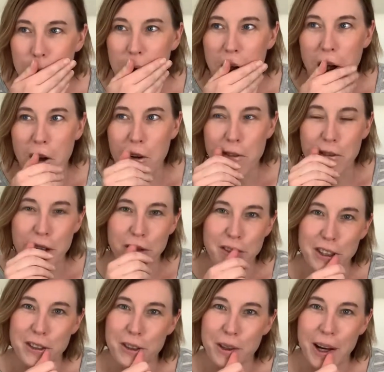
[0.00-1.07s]
whole
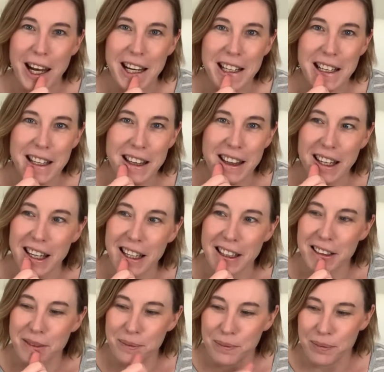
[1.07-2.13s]
5280
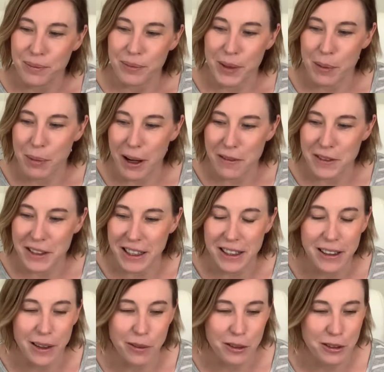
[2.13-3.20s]
thing above sea
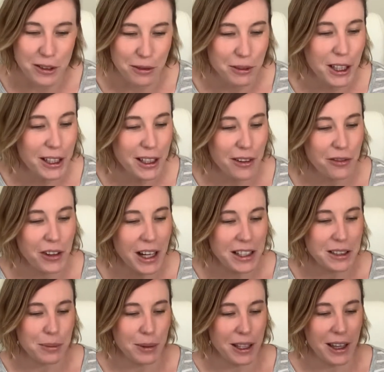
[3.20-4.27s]
level to really
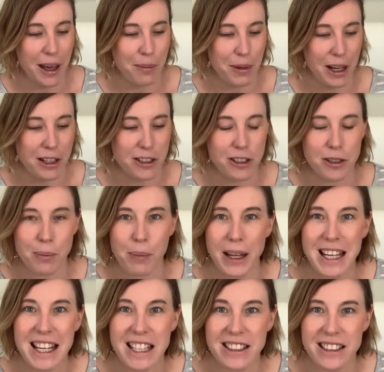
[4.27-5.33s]
affect me that much,
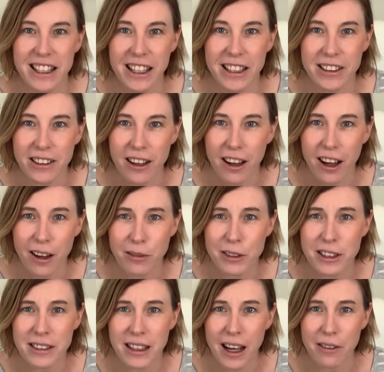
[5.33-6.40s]
but it did. I
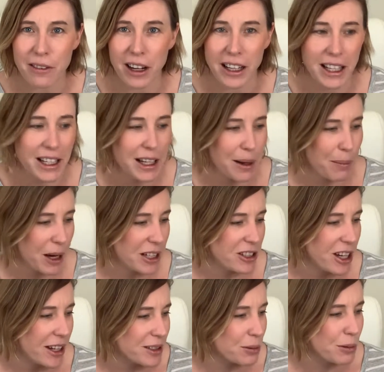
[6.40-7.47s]
would start running and my
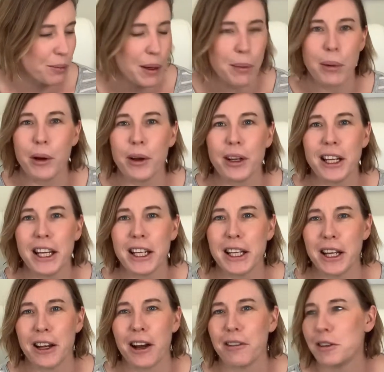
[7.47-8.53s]
chest would be burning,
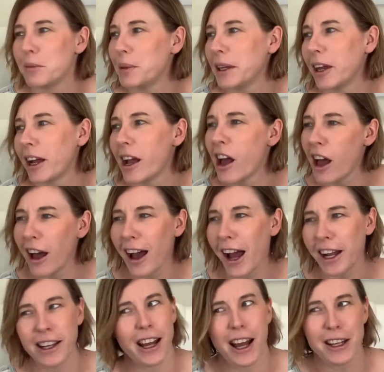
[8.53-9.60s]
and I would be like,
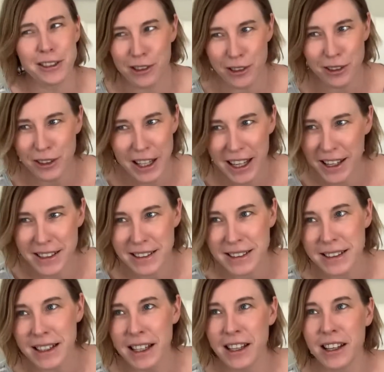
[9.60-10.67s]
I can't do
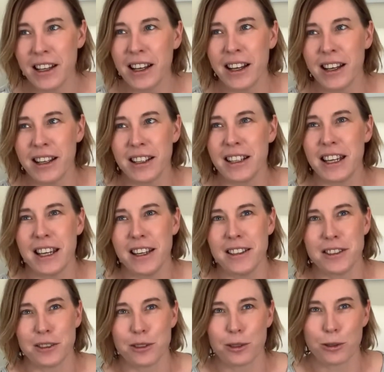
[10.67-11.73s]
this.
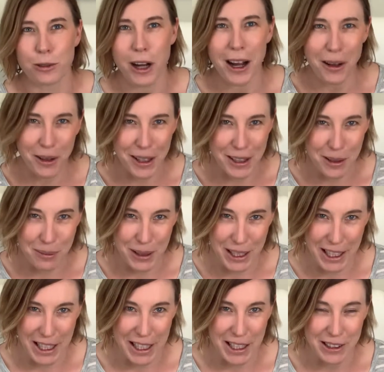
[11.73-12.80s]
It's a struggle at the
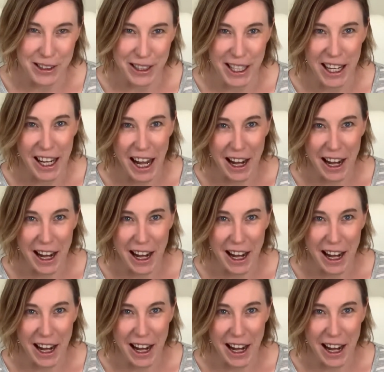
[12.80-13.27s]
beginning to get